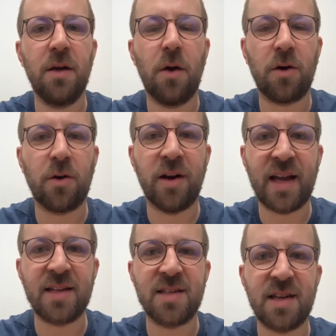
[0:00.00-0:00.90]
or
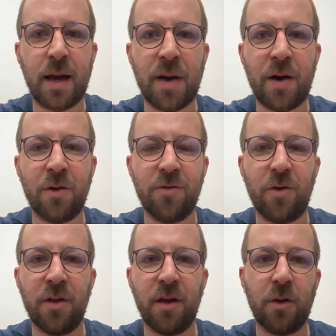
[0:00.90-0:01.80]
connect timeout
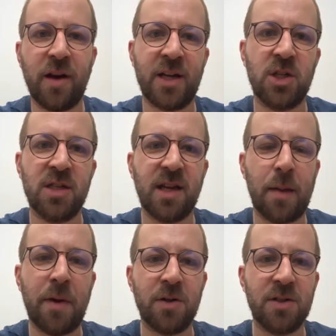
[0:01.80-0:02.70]
for the connection timeout.